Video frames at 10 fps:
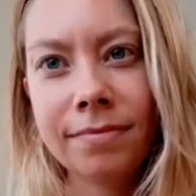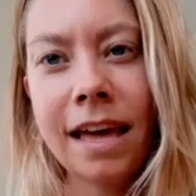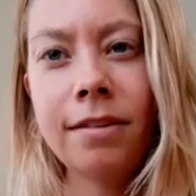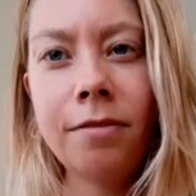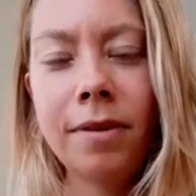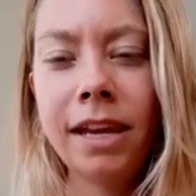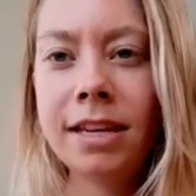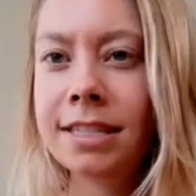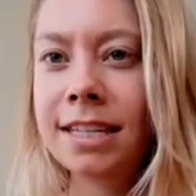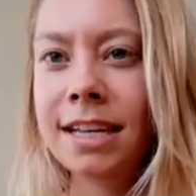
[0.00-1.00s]
then we
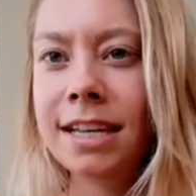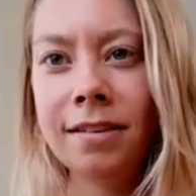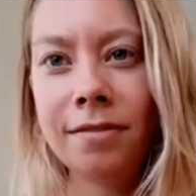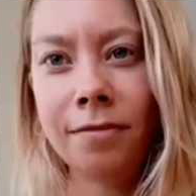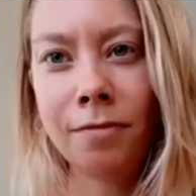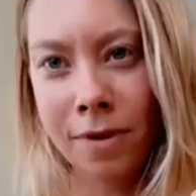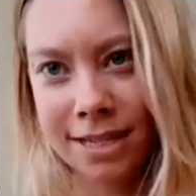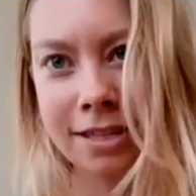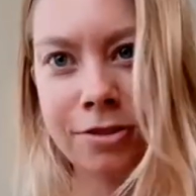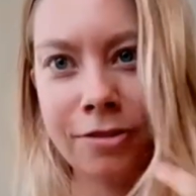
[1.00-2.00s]
need to see
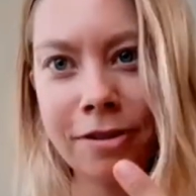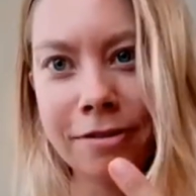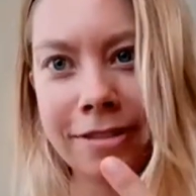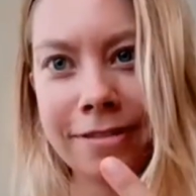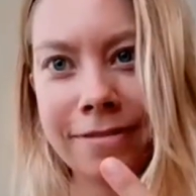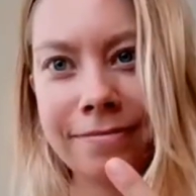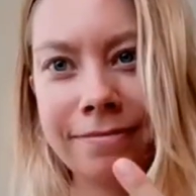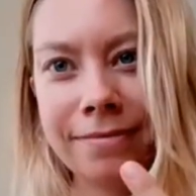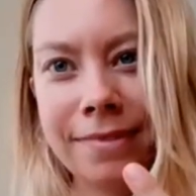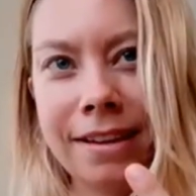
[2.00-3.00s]
what's the truth.
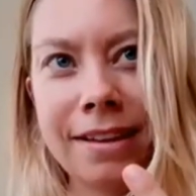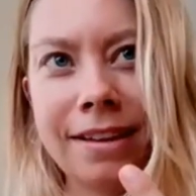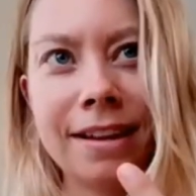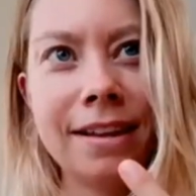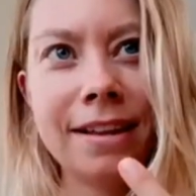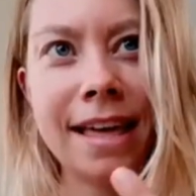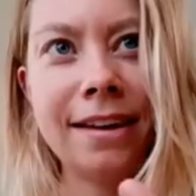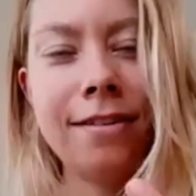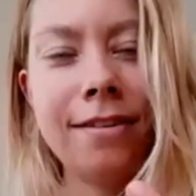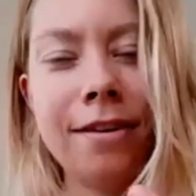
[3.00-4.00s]

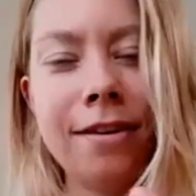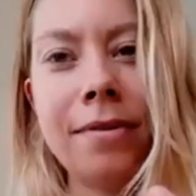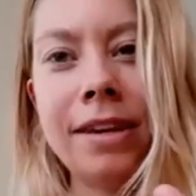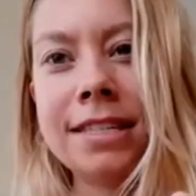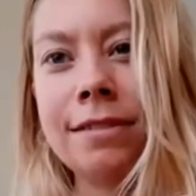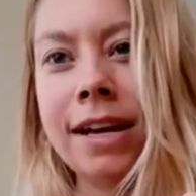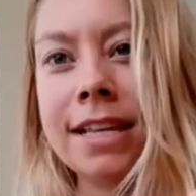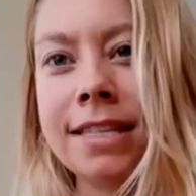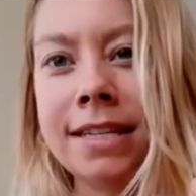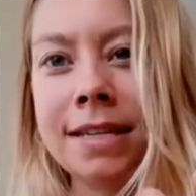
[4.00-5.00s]
Then we need to see
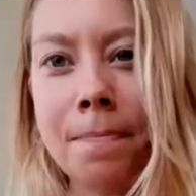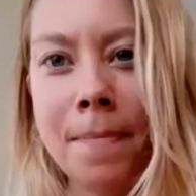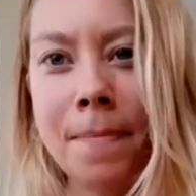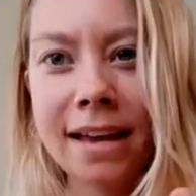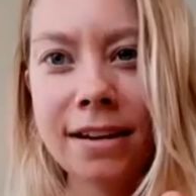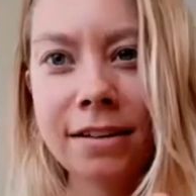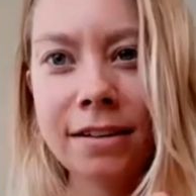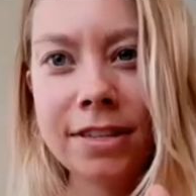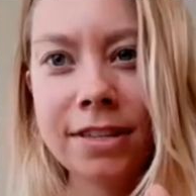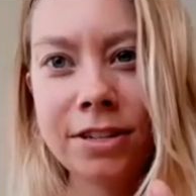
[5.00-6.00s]
what is the
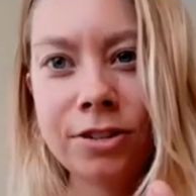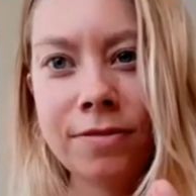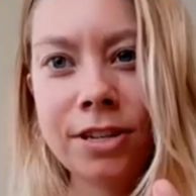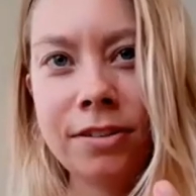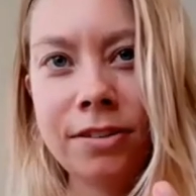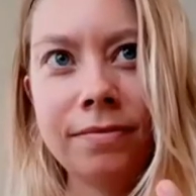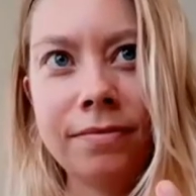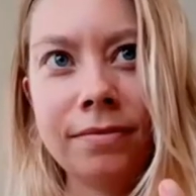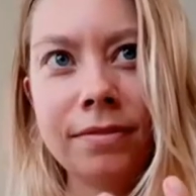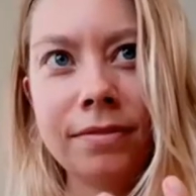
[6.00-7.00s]
demand of the situation.
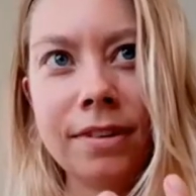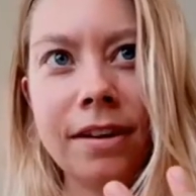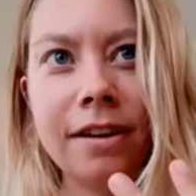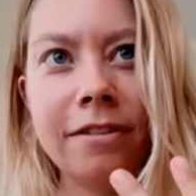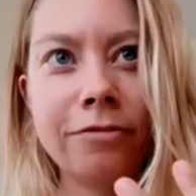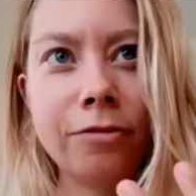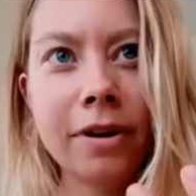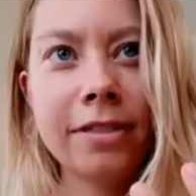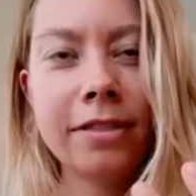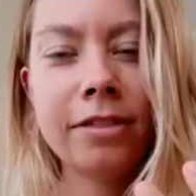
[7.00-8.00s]

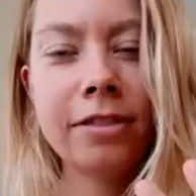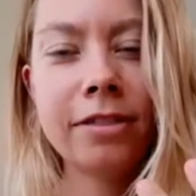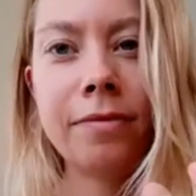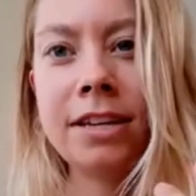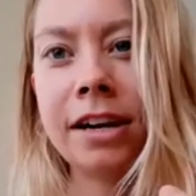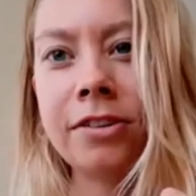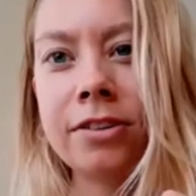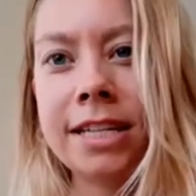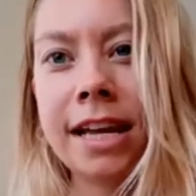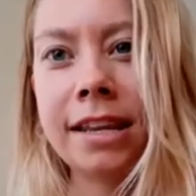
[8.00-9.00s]
Fourth, we need to
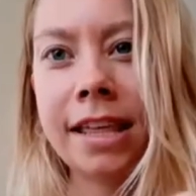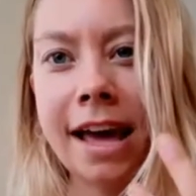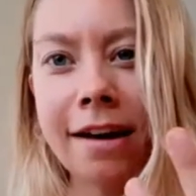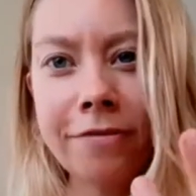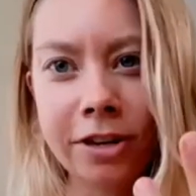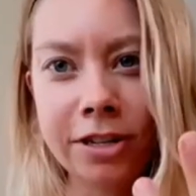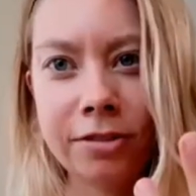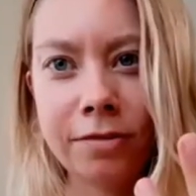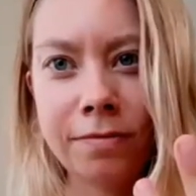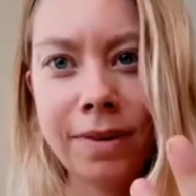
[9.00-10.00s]
understand the
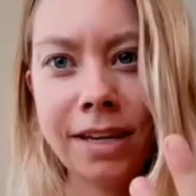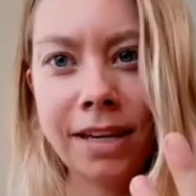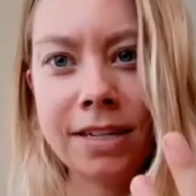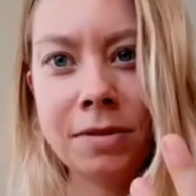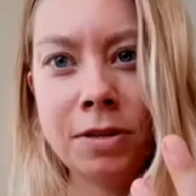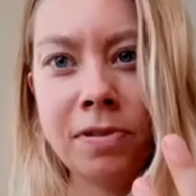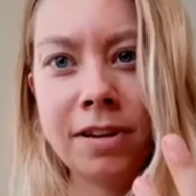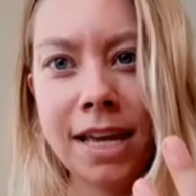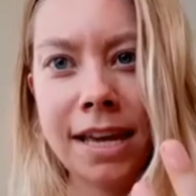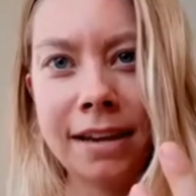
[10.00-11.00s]
effort we need to
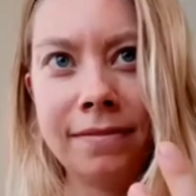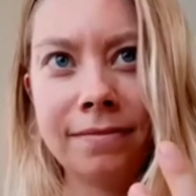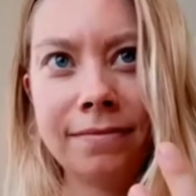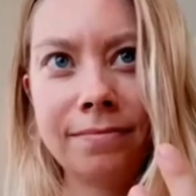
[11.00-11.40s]
put in.